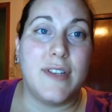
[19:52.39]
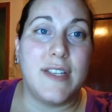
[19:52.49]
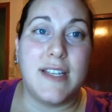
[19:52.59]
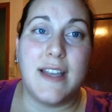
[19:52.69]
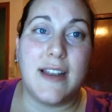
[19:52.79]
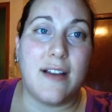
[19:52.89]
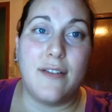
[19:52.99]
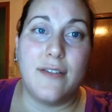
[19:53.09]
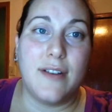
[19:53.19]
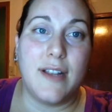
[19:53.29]
to get
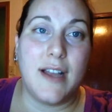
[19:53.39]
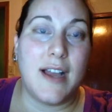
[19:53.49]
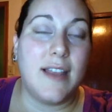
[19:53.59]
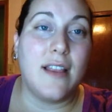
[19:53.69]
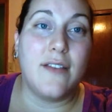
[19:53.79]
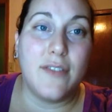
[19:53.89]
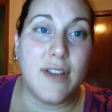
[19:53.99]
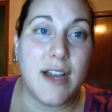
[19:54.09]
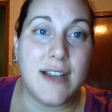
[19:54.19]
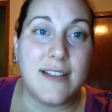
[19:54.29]
out. I love you
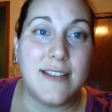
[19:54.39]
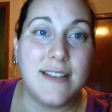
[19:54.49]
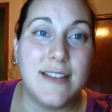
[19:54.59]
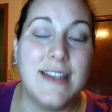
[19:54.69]
guys.